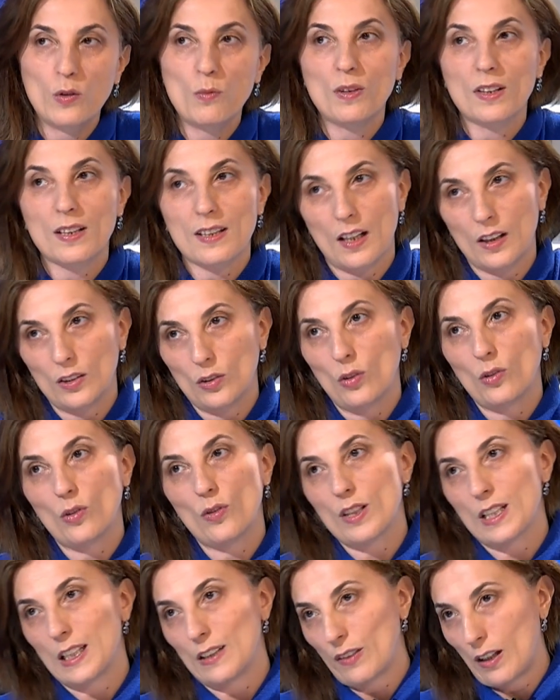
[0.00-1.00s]
To
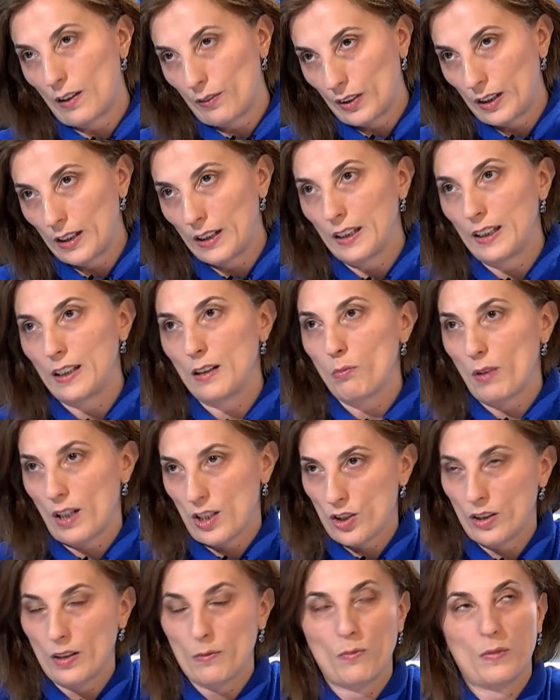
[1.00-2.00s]
clarify even
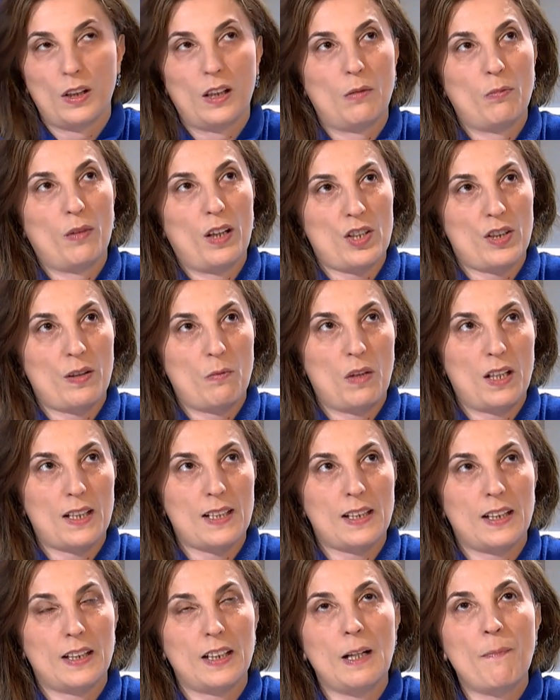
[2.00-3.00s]
thoroughly, the
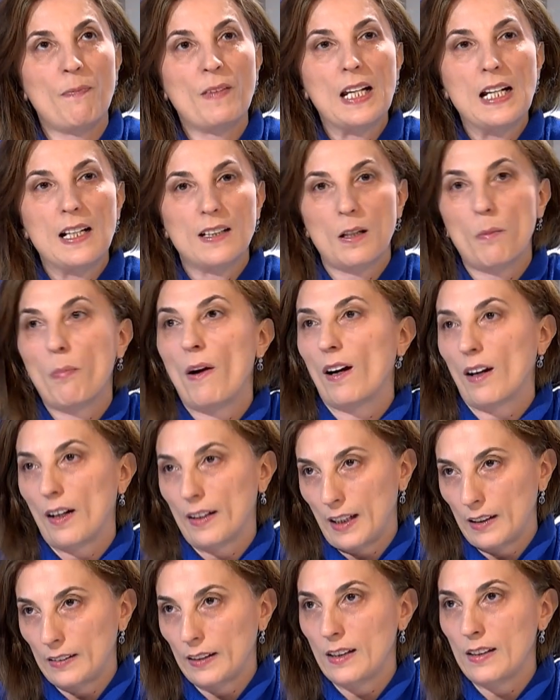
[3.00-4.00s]
beneficial owner is
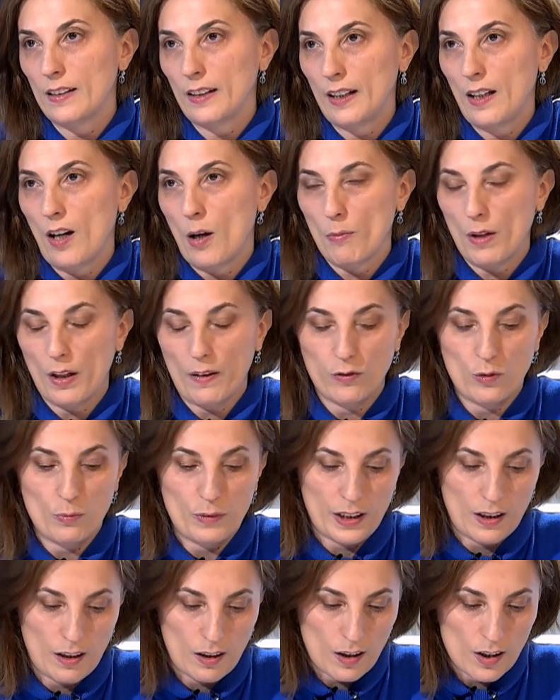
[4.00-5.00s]
an individual
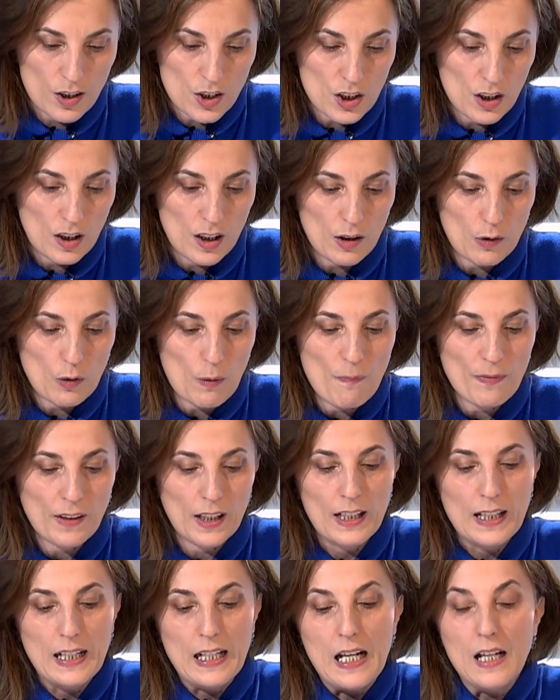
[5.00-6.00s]
who can affect
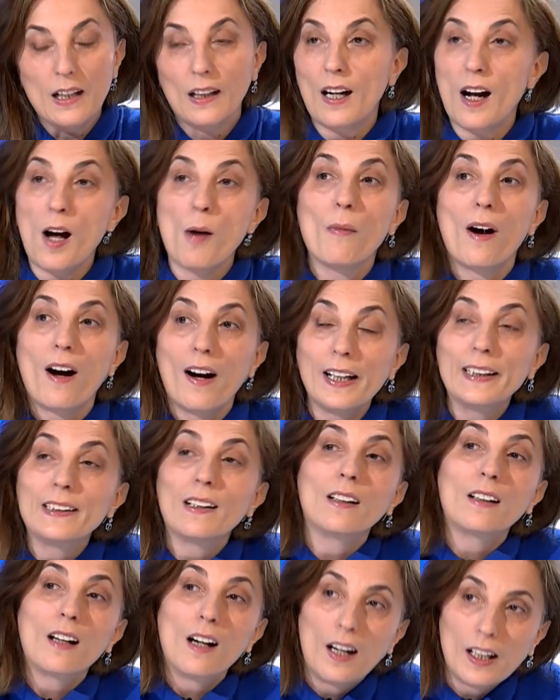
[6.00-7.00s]
and have
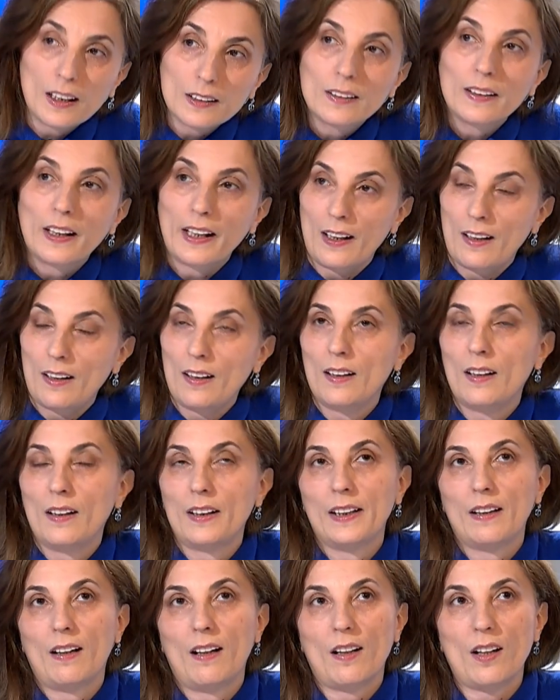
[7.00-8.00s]
influence on the
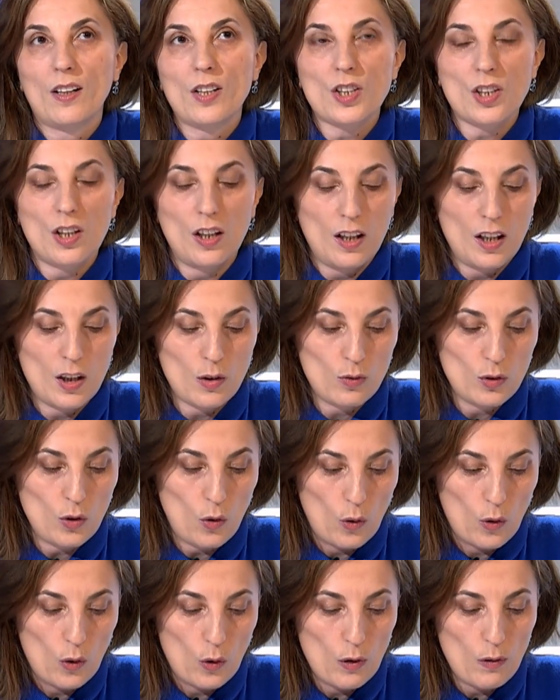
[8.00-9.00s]
strategic decision-making
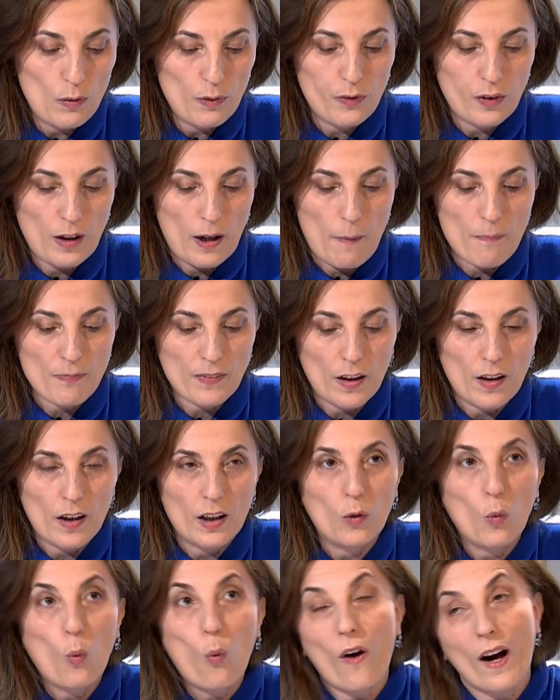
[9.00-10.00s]
process of the
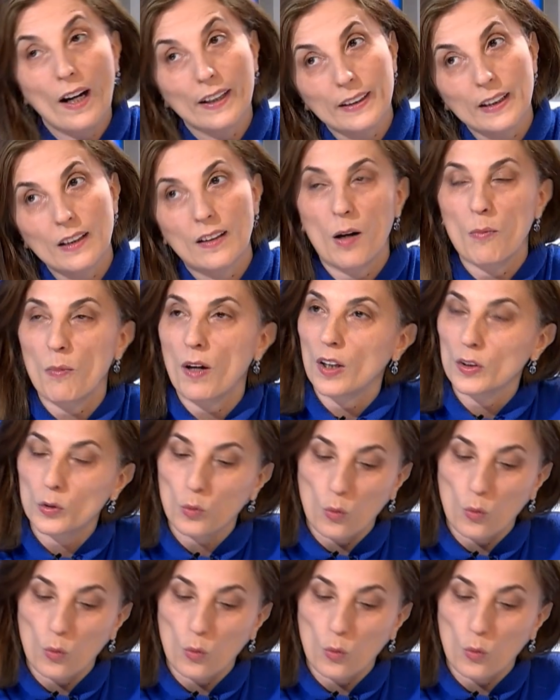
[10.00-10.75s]
organization.